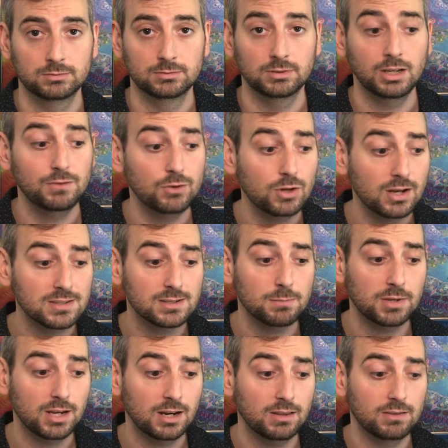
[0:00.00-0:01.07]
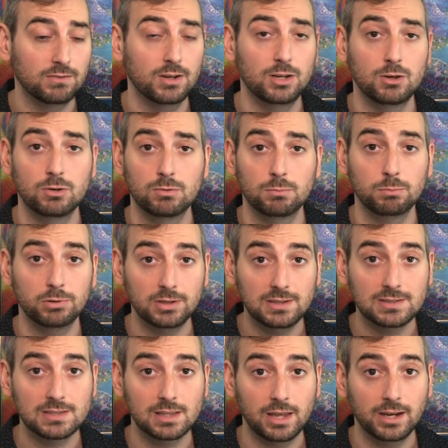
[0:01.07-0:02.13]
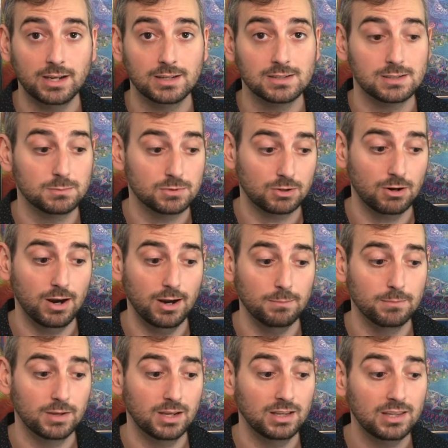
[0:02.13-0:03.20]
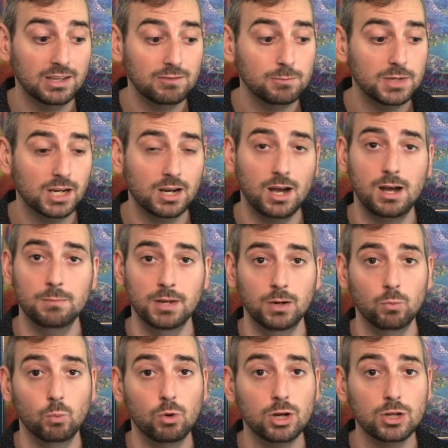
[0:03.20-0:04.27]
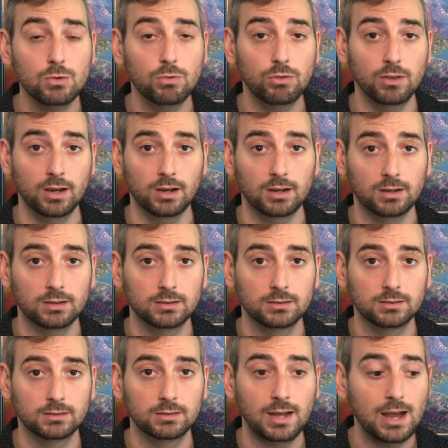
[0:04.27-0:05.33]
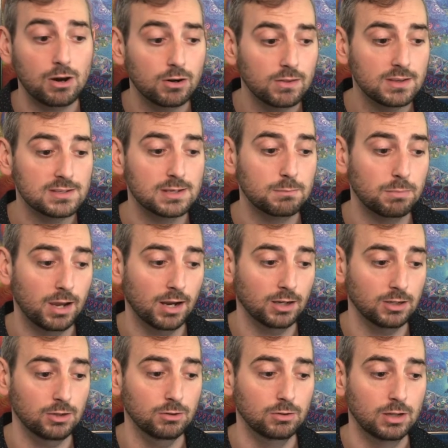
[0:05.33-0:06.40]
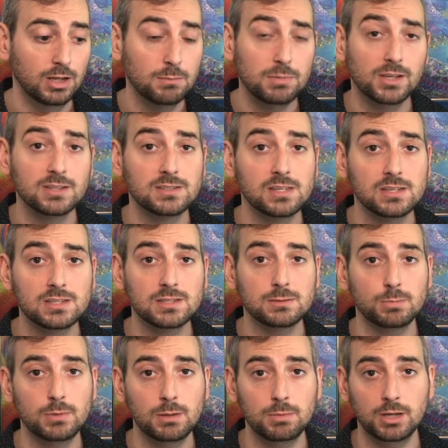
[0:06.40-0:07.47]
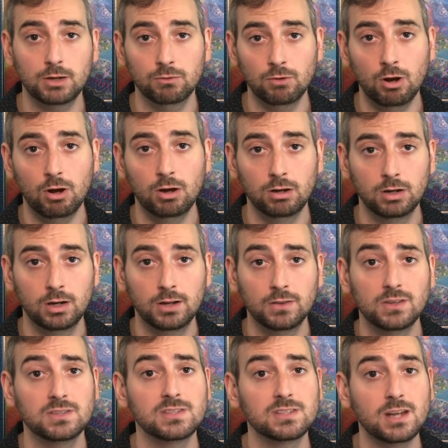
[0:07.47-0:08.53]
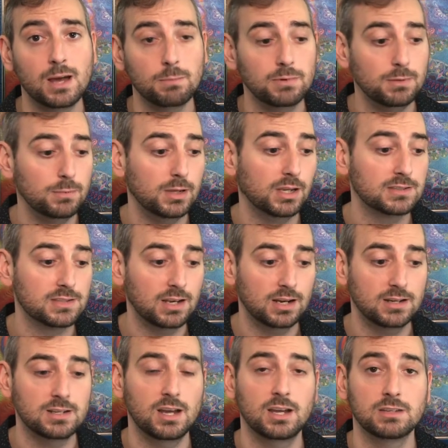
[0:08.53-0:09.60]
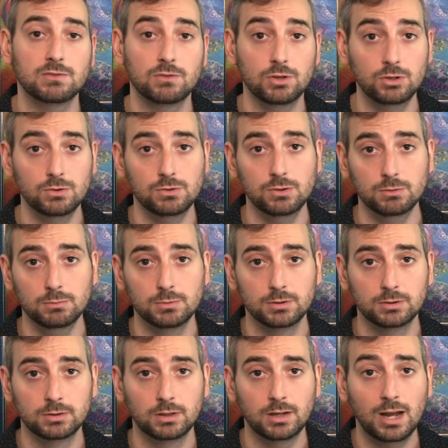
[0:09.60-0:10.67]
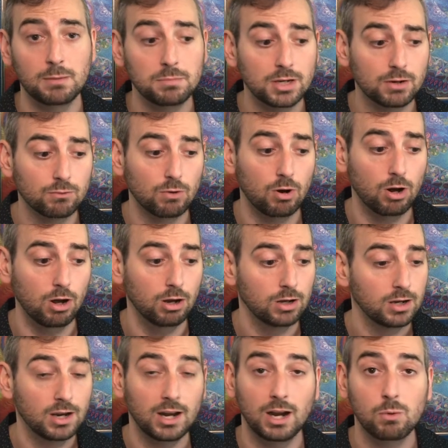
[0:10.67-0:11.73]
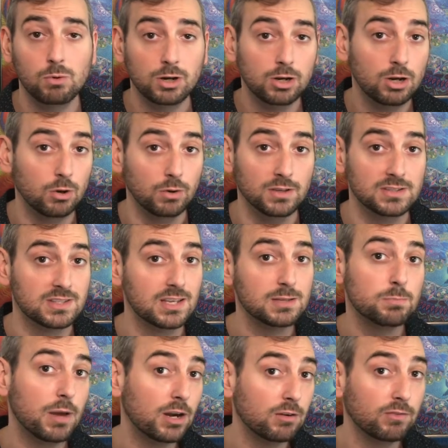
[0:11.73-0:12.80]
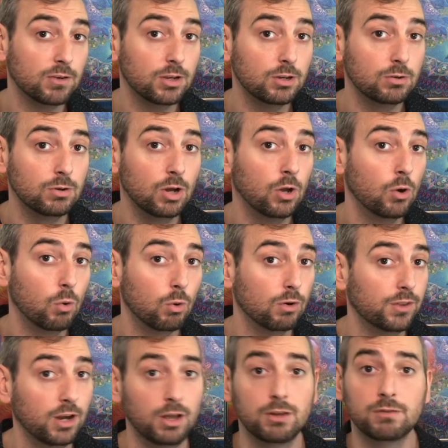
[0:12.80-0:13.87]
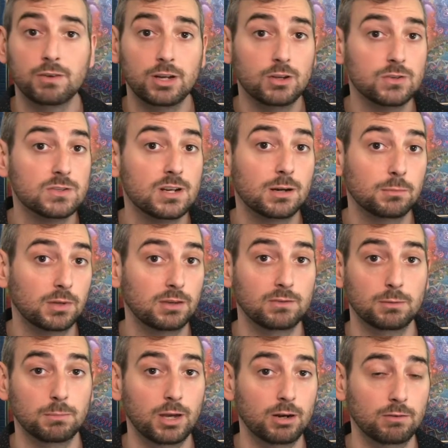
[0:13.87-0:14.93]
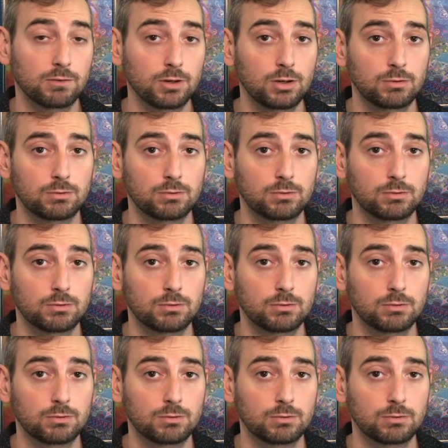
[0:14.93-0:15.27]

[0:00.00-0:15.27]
If you got something out of this video, please like and subscribe and leave me a comment. What do you think? How did this impact you? Because this is me being raw. This is not me being sanitized for YouTube. I'm being raw. And I want to know, is this better for you or are the other videos that I'm giving better for you?